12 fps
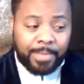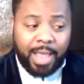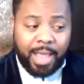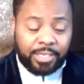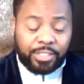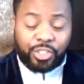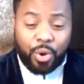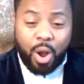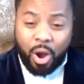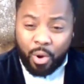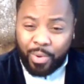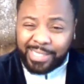And so
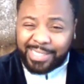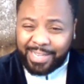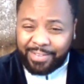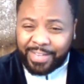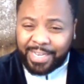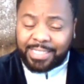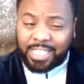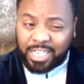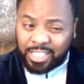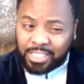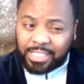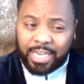always leaving
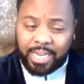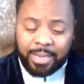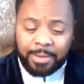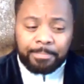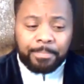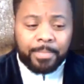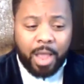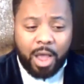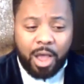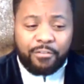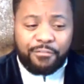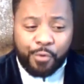contingency
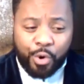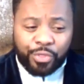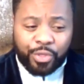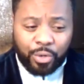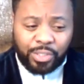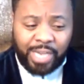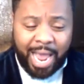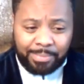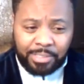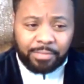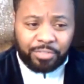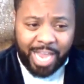for those
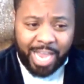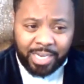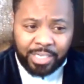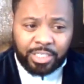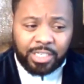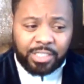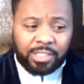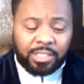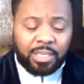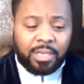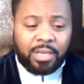types of challenges